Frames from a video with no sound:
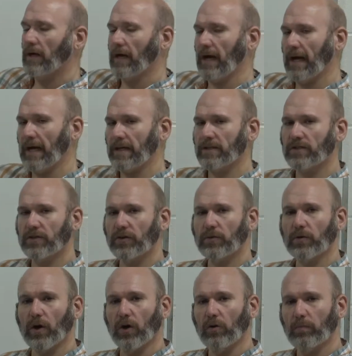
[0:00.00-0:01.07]
as
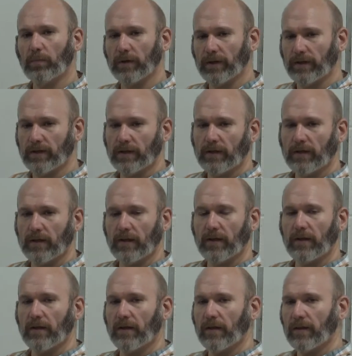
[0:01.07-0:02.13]
you open
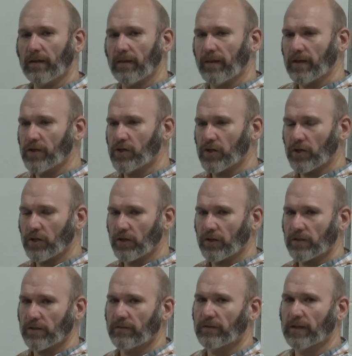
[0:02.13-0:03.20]
the
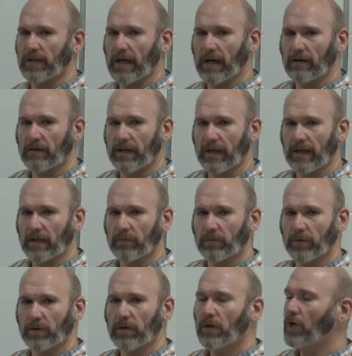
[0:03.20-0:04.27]
jaws of the dial
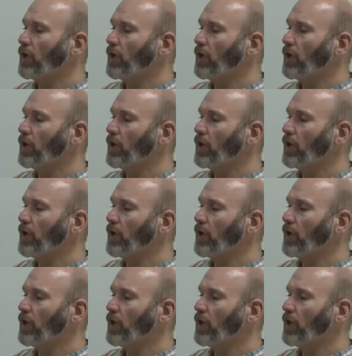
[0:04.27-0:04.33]
caliper,